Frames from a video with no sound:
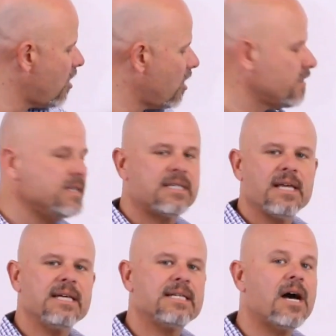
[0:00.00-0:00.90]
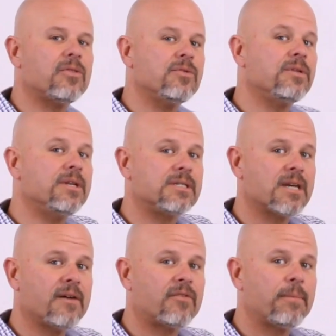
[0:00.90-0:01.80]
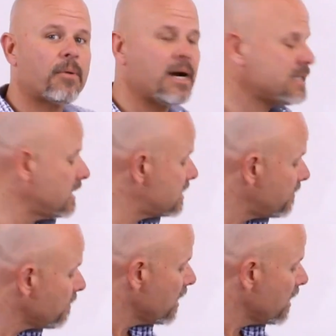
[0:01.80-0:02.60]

all these things out through the discovery process,